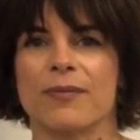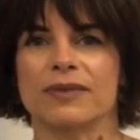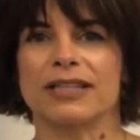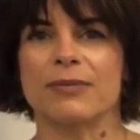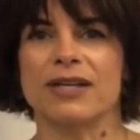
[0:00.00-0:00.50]

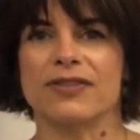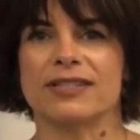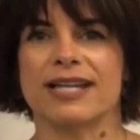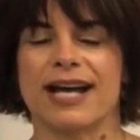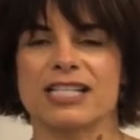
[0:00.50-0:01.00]
limit the
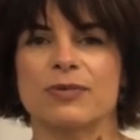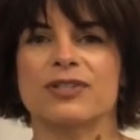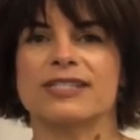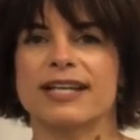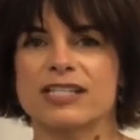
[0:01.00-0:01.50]
taxable
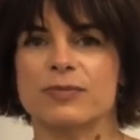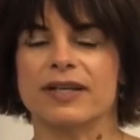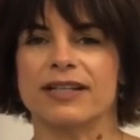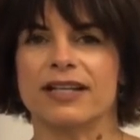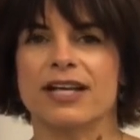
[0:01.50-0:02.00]

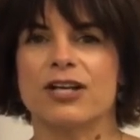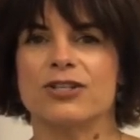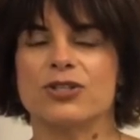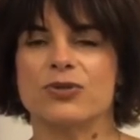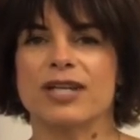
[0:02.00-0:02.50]
assessment
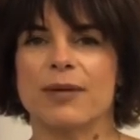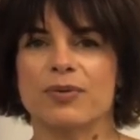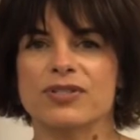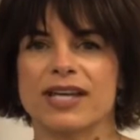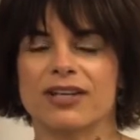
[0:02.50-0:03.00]
to
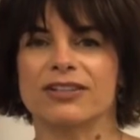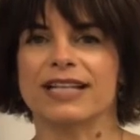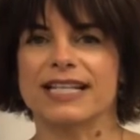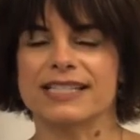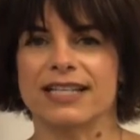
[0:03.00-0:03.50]
10% or
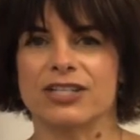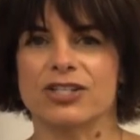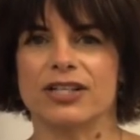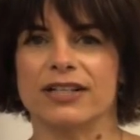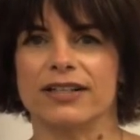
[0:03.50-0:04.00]
less
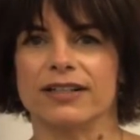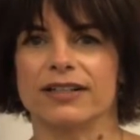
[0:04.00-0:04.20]
each year.